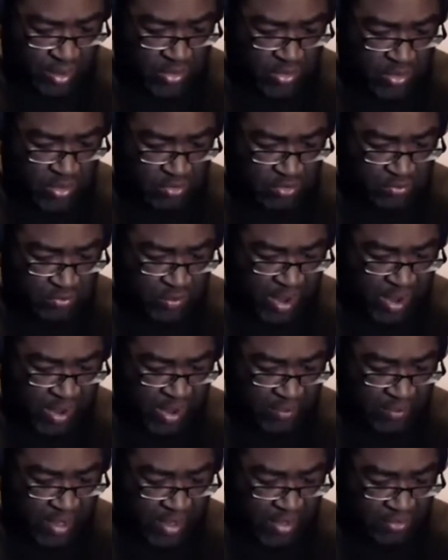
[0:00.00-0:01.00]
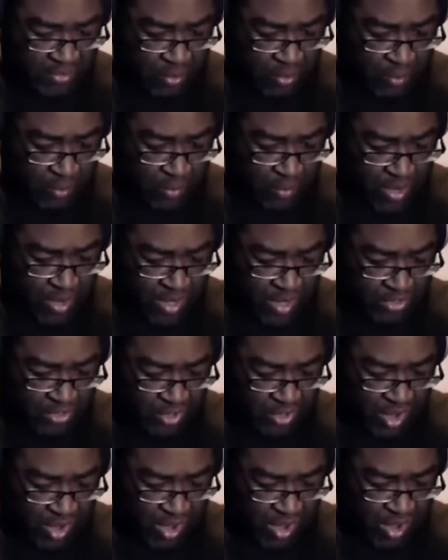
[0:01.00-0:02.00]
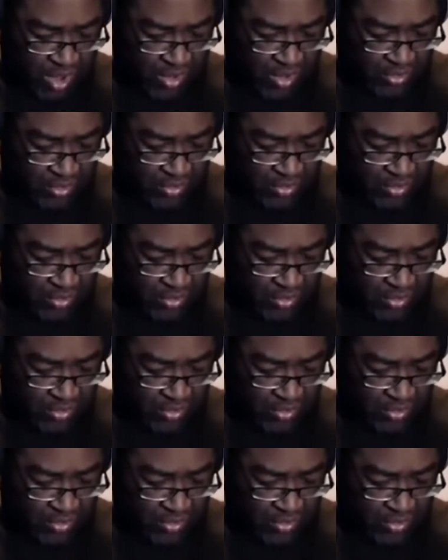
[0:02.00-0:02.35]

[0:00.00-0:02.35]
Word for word: There's payment, so money shot